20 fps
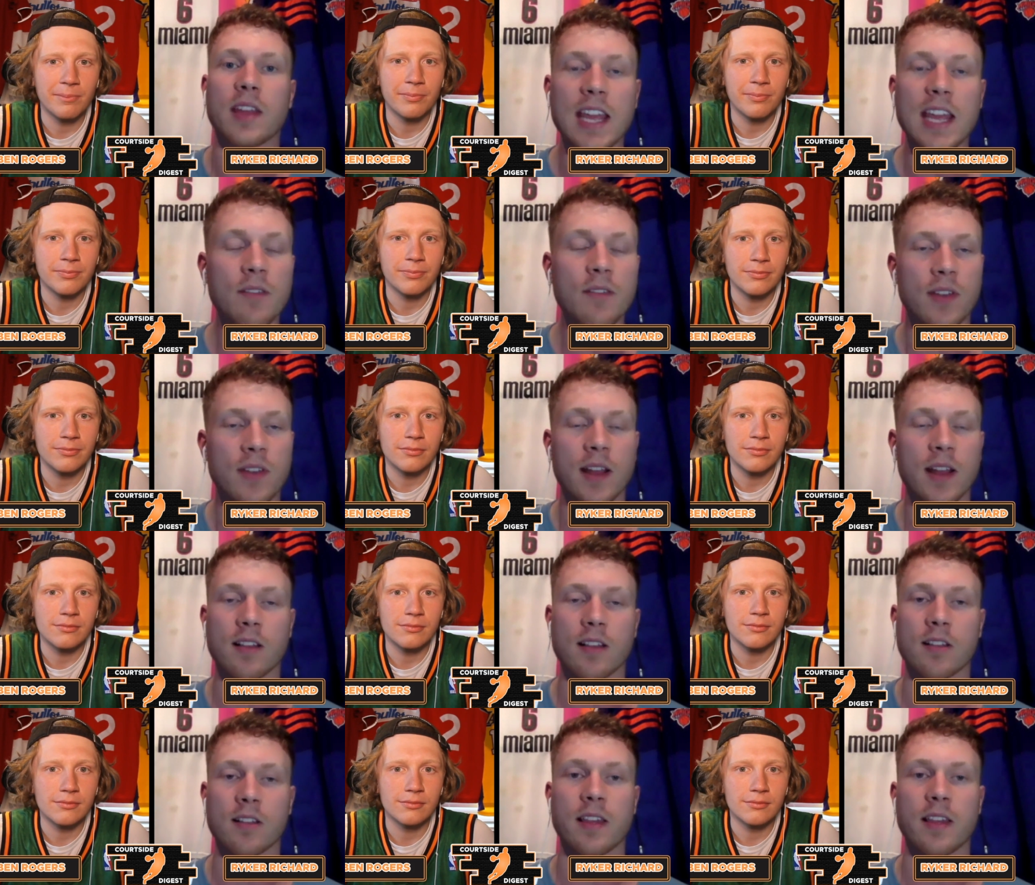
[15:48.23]
Speaker 1: Heat
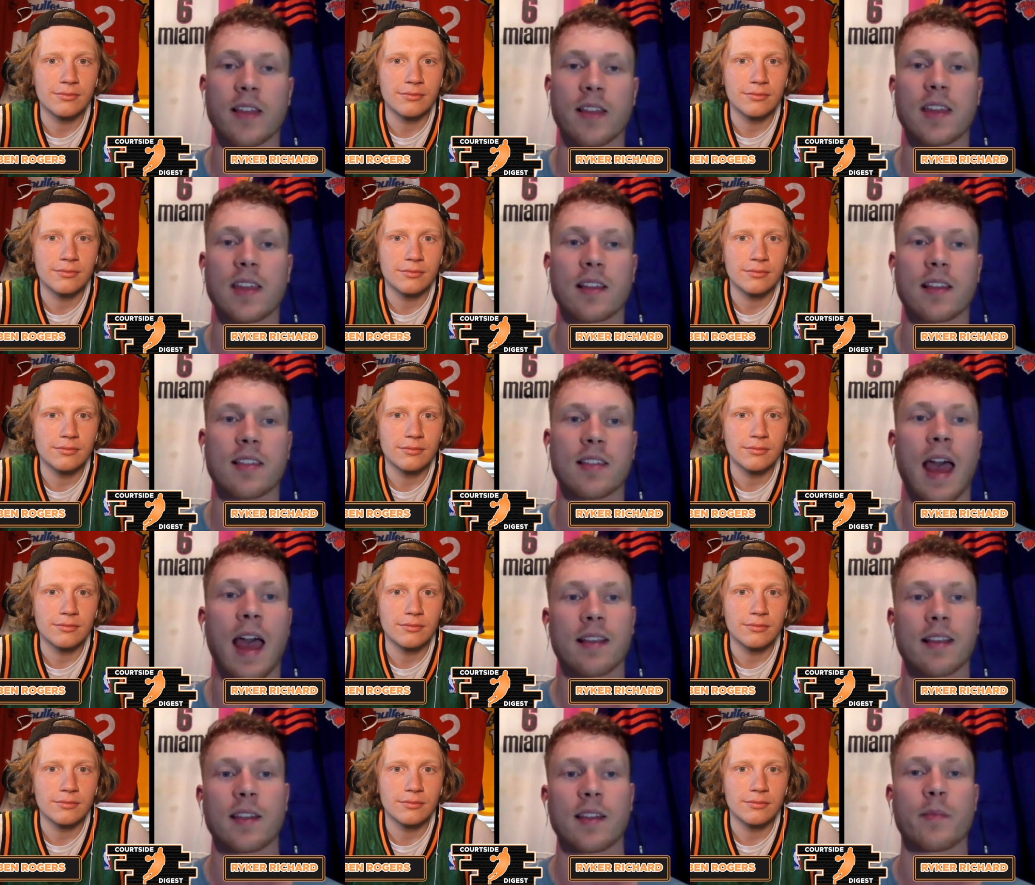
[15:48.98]
fans are saying the
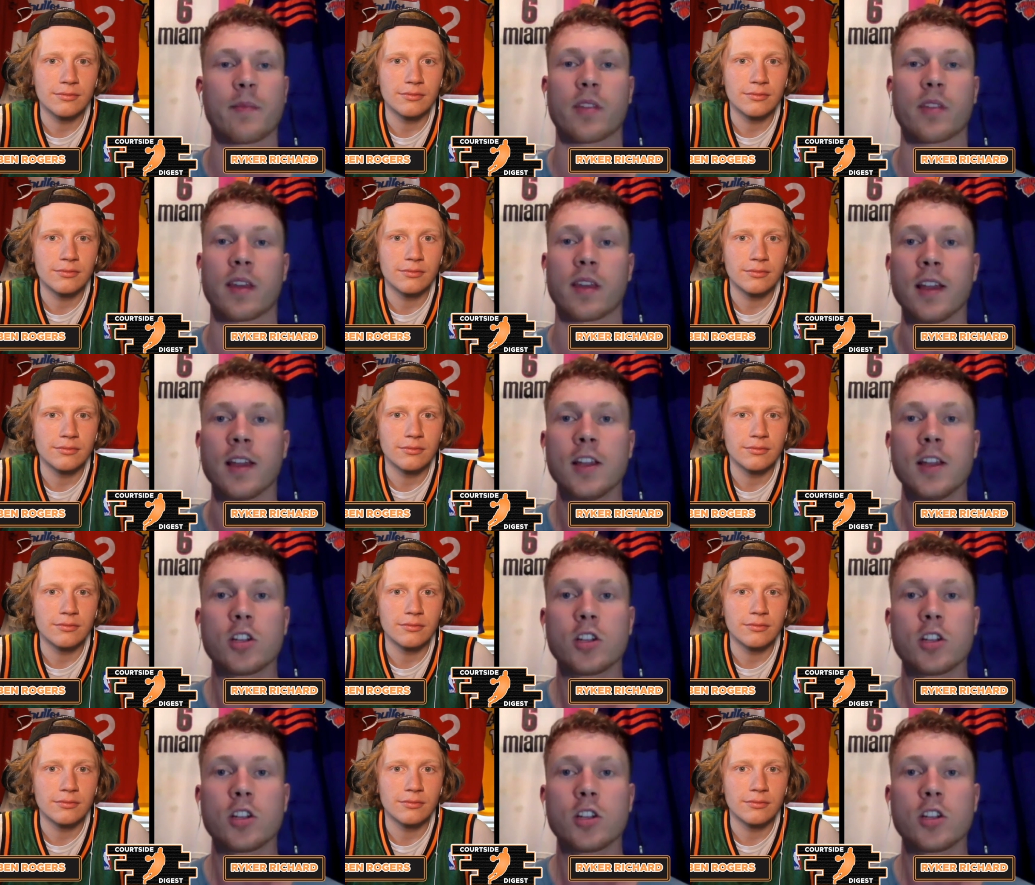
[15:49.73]
exact same thing.